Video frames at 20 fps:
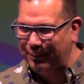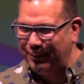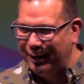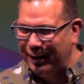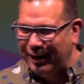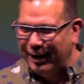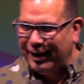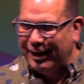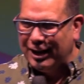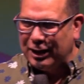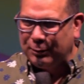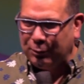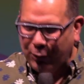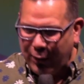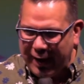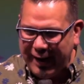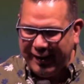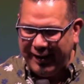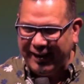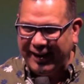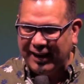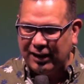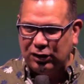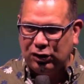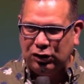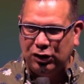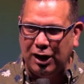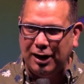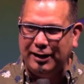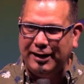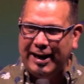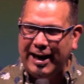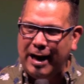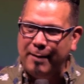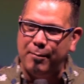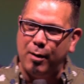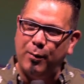and it's raining, they got to shut down.